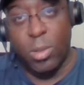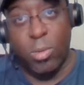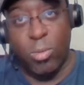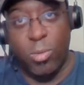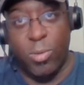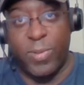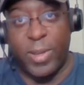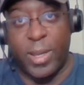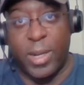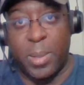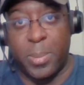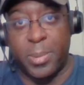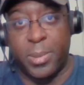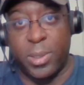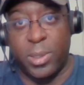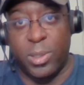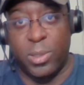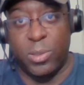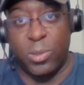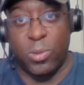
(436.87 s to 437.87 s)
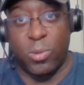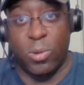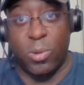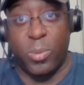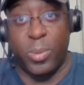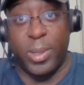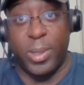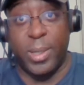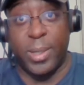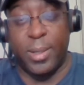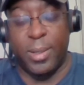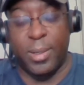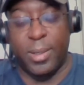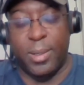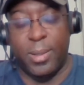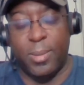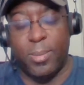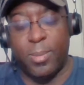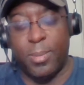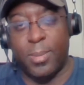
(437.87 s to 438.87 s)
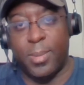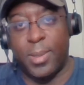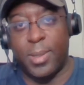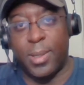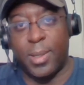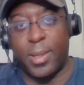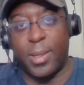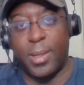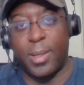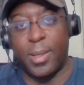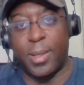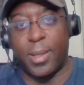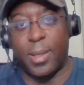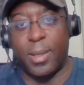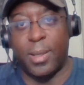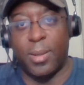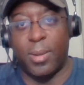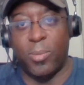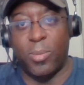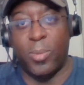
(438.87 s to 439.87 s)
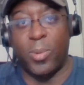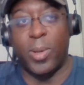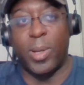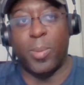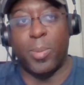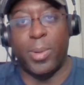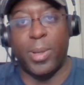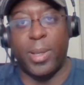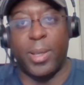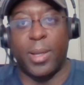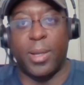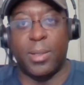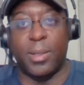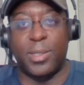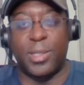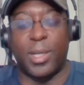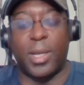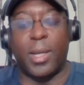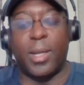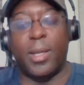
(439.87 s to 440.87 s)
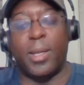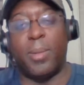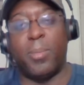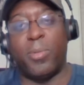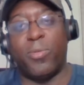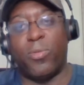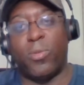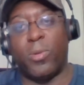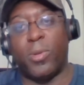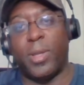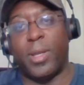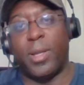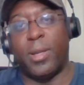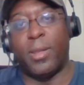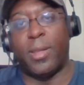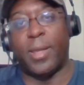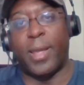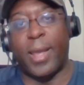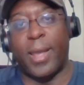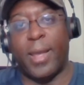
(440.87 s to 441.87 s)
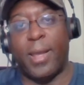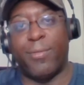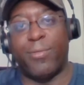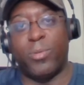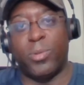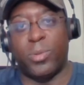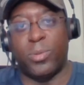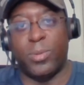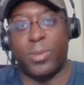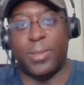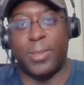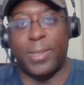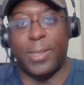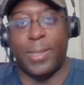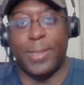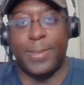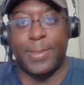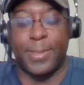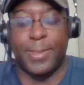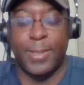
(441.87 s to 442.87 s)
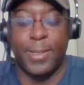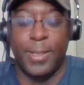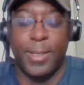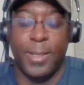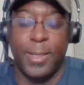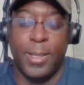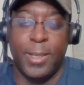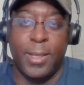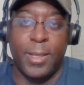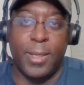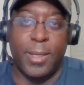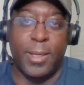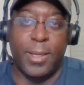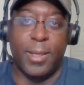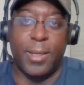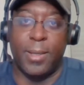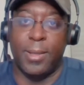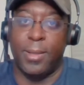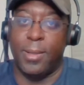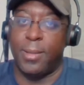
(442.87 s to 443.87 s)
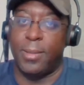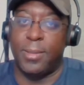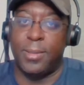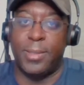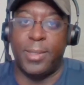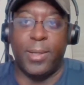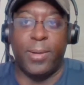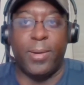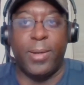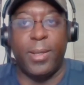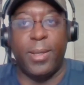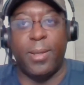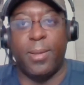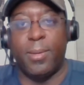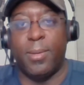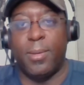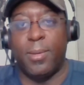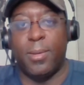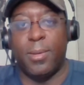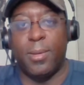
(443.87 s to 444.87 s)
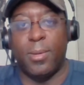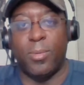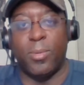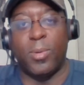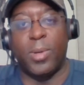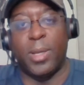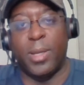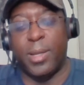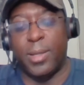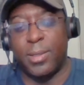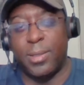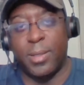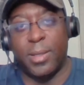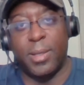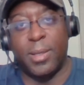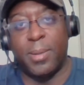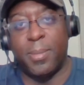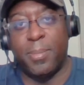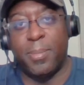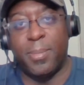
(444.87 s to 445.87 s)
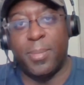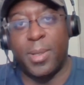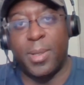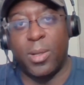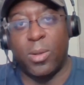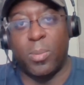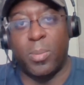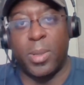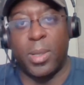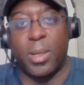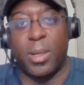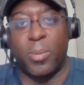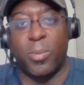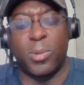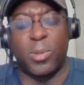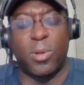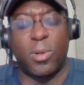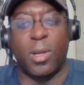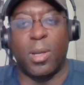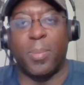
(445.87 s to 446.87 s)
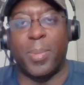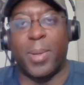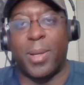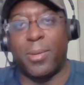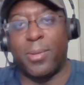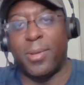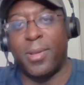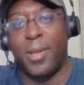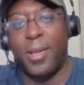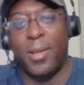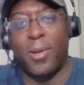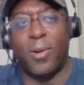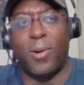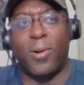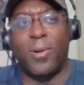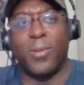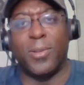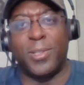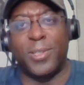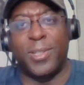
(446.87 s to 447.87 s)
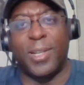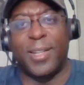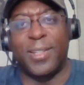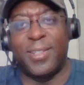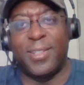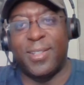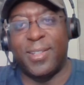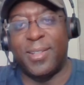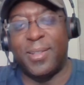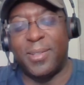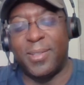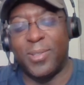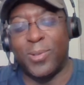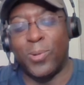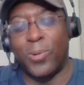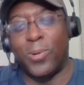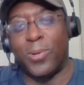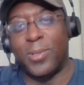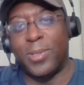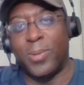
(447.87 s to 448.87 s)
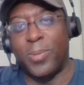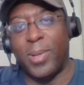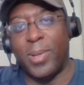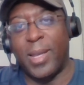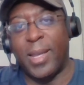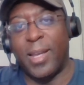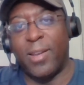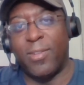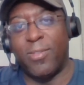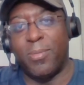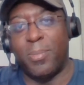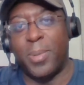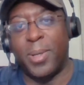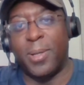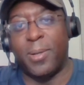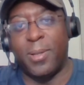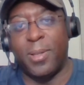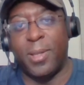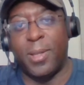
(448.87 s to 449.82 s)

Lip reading: we've had opportunities to score and we didn't, and we were able to get a shot in before the end of the half, which was nice. Tierney, we'll get into him a little bit, and we'll talk about all the shots and scores that we have. But